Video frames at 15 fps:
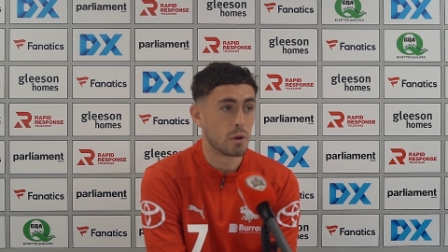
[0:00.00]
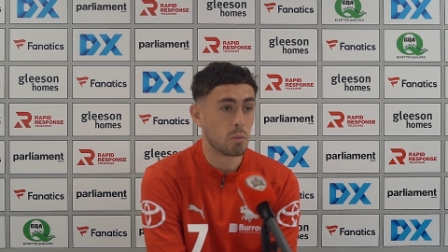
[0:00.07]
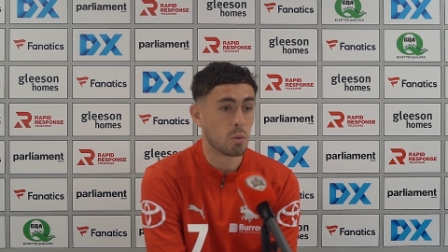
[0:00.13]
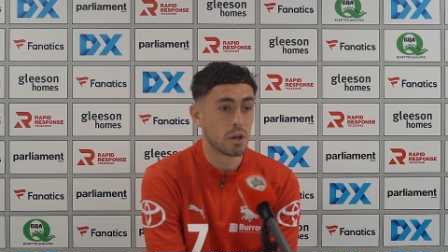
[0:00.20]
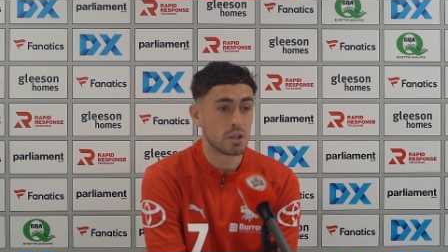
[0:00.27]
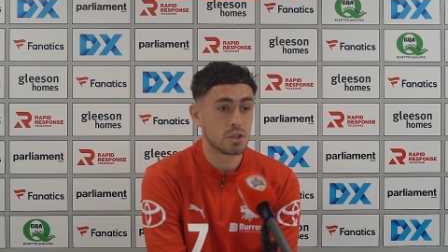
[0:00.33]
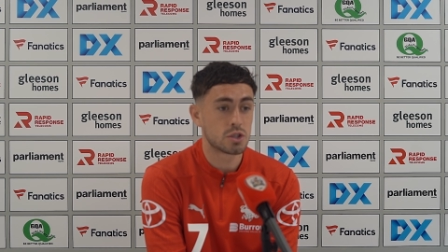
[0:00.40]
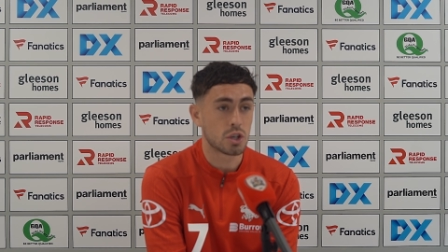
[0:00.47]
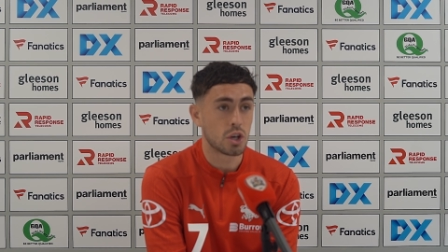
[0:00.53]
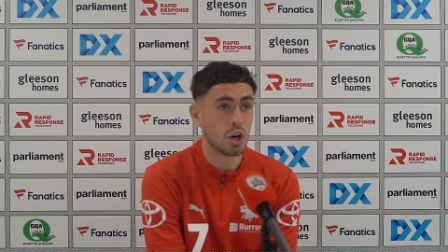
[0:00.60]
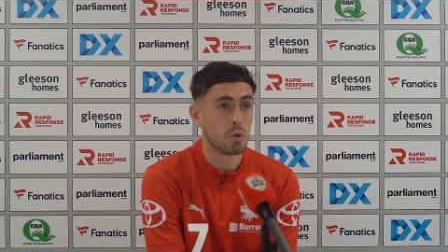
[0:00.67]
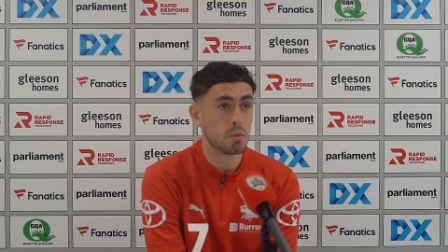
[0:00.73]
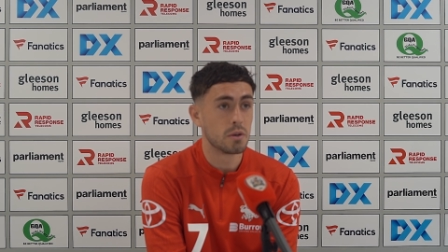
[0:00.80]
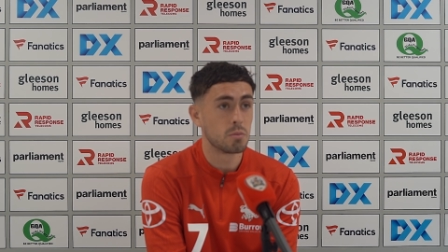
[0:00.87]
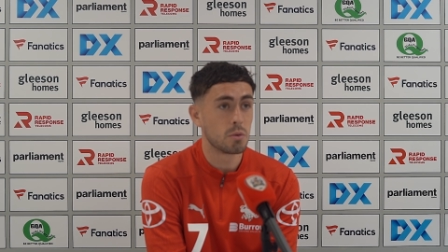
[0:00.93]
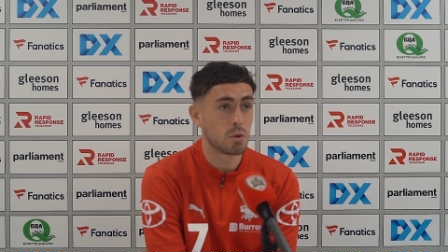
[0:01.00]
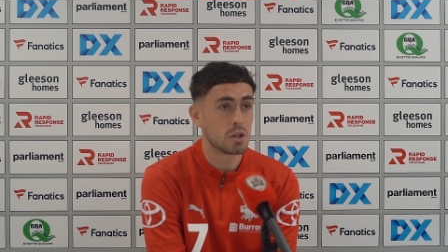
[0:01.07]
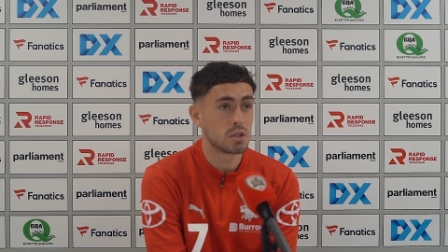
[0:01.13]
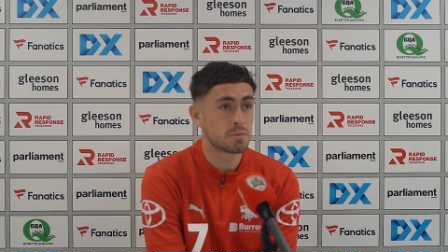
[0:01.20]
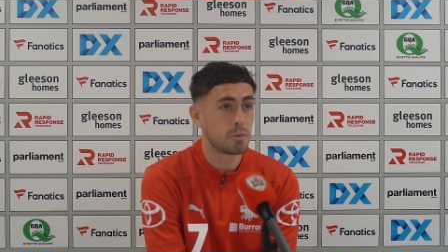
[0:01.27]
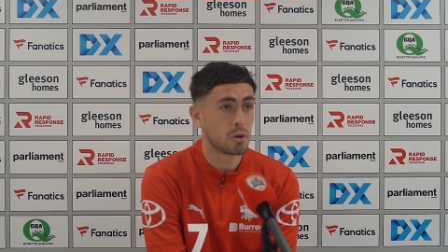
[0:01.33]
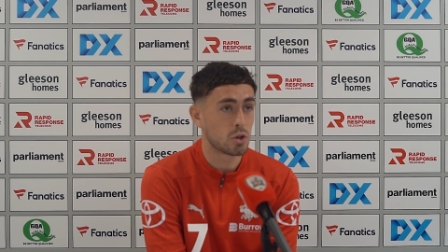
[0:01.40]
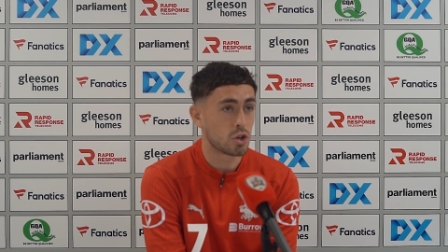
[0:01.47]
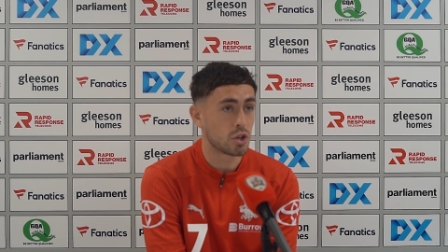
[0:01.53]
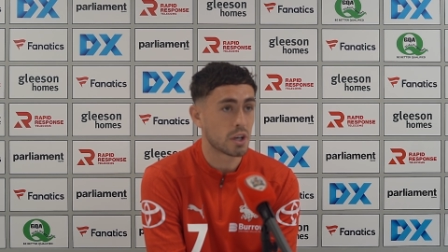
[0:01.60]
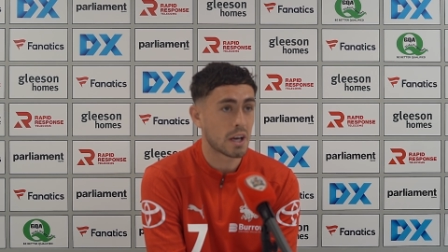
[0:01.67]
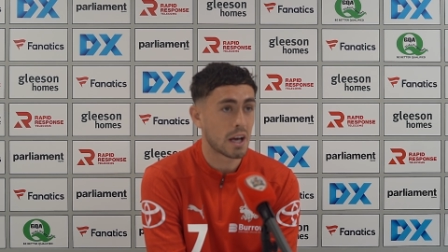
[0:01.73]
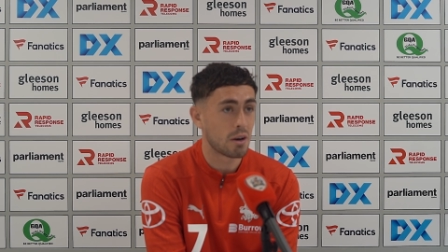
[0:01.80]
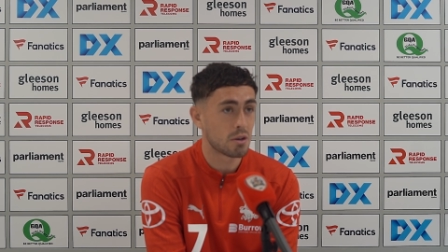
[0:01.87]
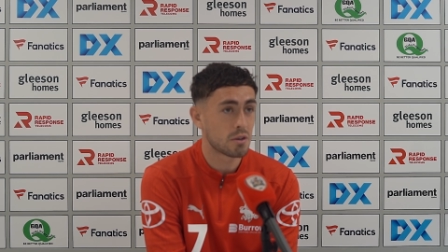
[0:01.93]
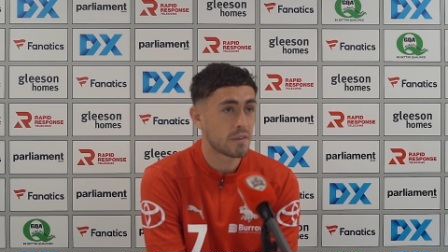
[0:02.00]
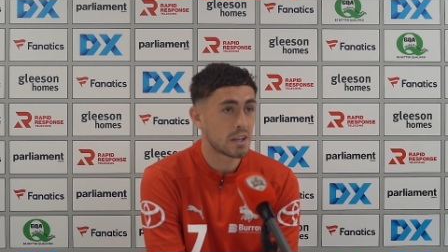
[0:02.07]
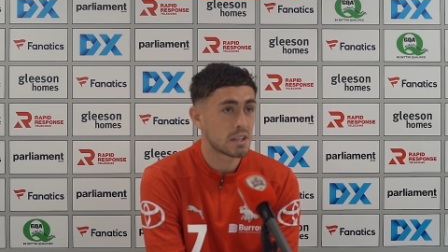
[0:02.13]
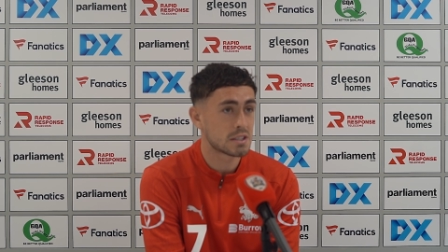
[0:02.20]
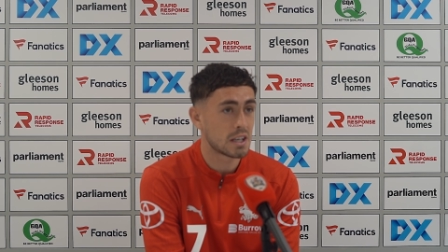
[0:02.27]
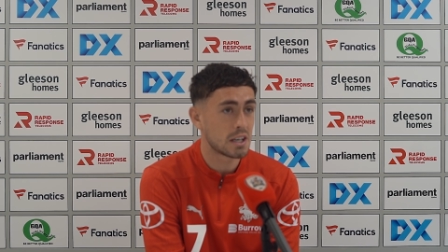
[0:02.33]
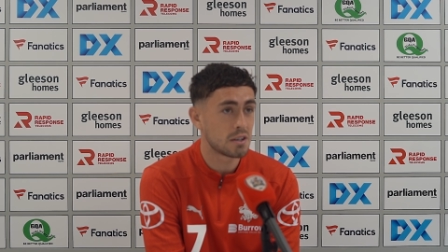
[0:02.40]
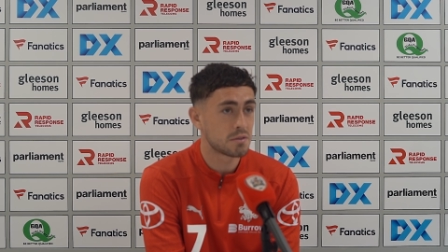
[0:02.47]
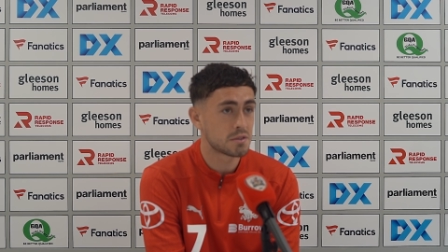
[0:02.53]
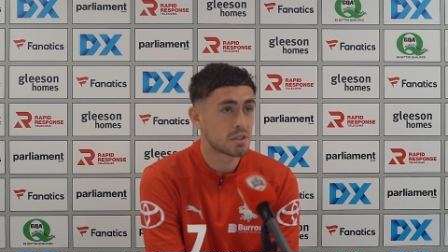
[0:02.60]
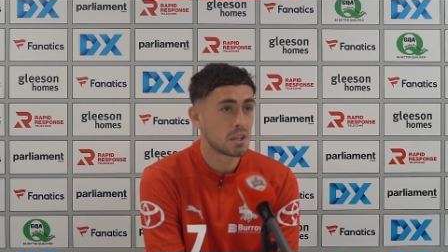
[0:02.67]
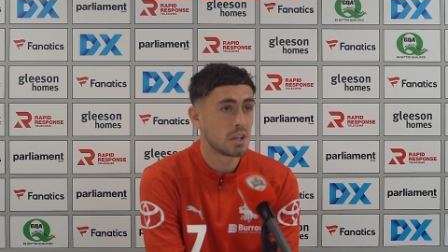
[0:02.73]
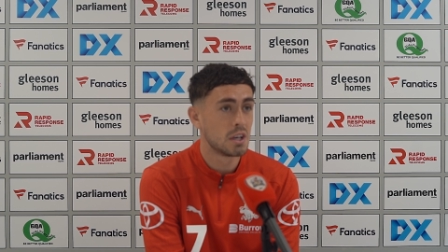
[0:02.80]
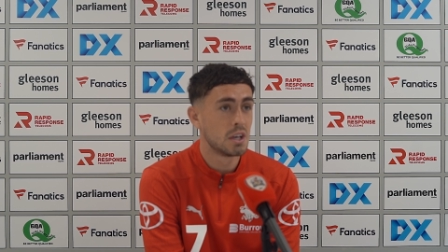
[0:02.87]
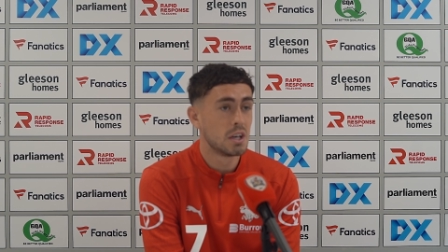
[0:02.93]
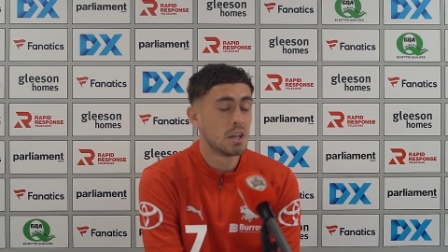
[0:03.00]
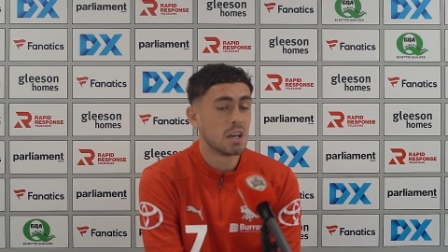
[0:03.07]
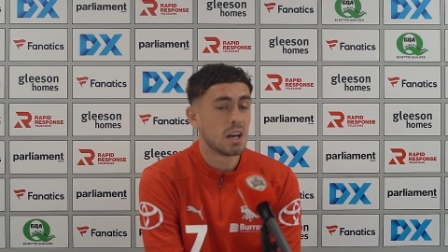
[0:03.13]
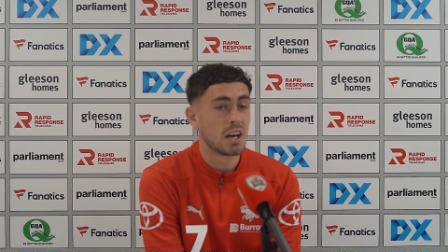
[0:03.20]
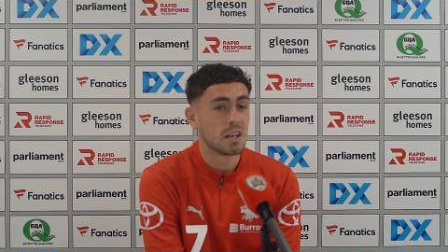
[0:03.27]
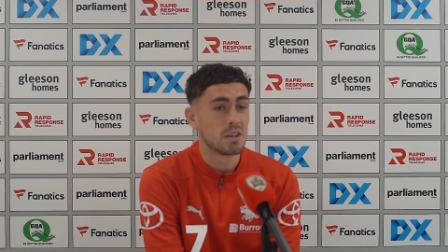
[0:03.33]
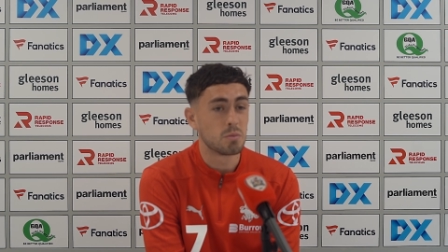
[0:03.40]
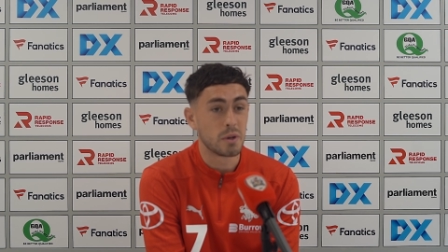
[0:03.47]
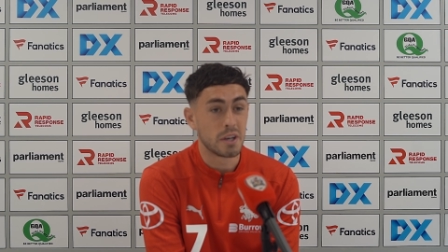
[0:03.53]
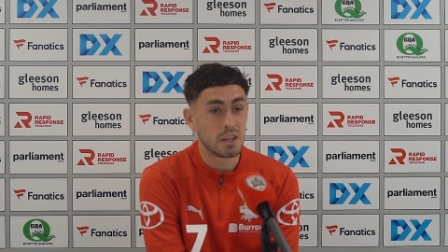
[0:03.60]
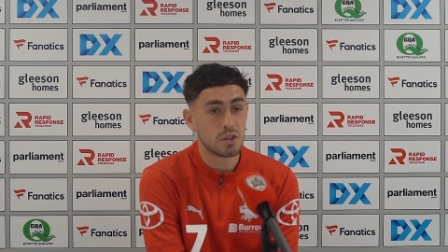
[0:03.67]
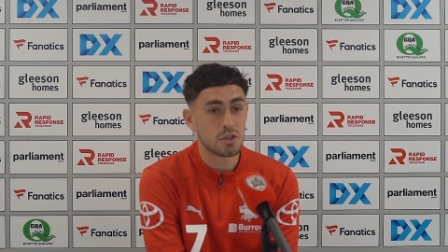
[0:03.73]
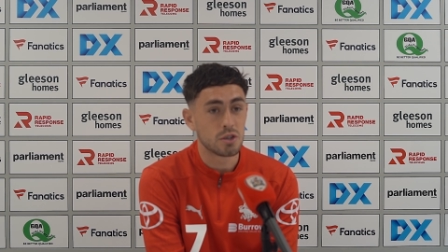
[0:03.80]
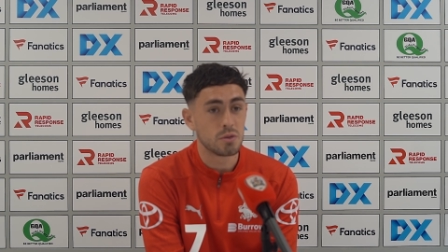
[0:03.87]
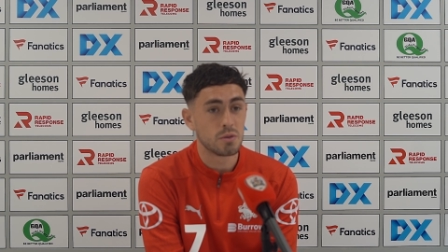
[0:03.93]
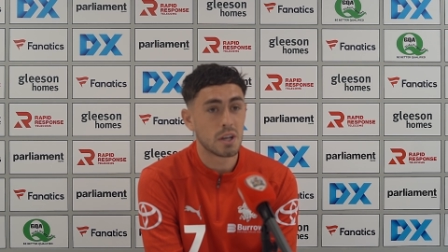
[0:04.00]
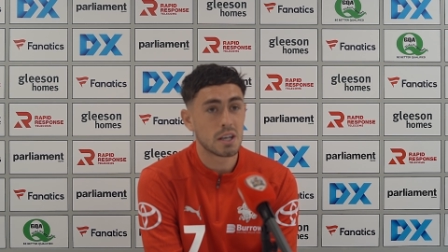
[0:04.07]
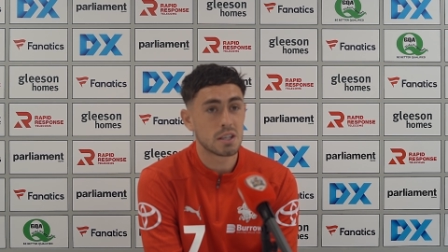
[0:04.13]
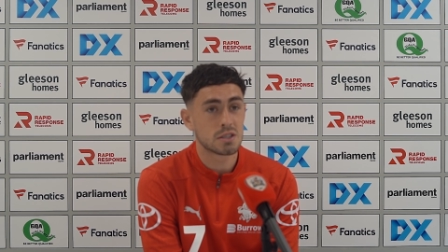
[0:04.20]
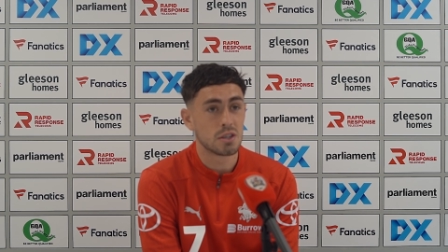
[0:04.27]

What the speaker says: we wanted to go and we wanted to put a good account of ourselves, and we didn't do that.